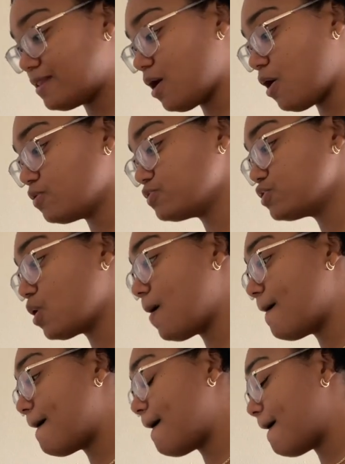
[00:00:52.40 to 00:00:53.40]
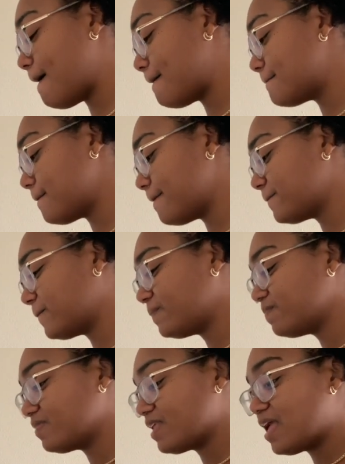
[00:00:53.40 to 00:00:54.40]
also,
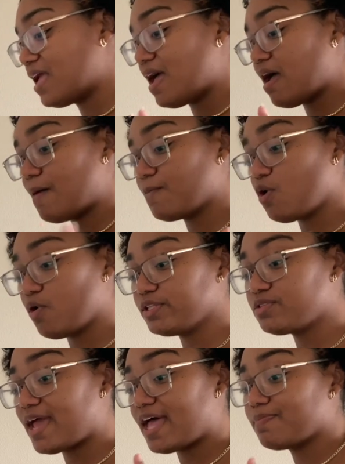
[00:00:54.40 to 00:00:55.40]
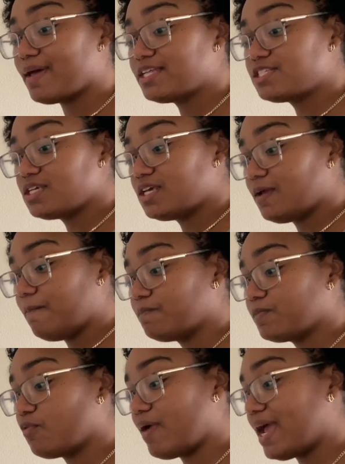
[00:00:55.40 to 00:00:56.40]
I'm going to get my tea
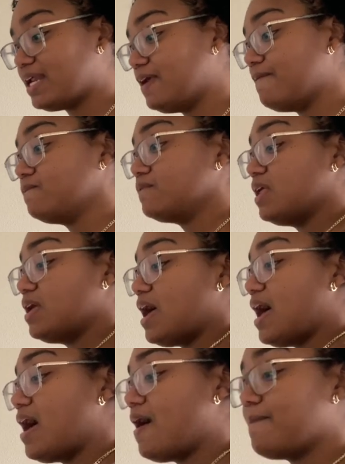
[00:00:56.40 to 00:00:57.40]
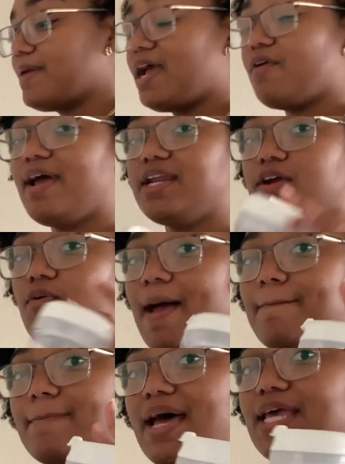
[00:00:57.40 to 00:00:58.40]
ready. I already
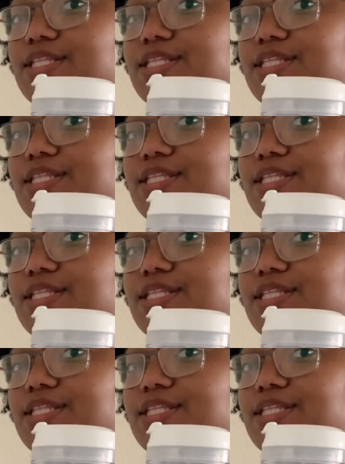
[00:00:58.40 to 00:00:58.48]
grabbed my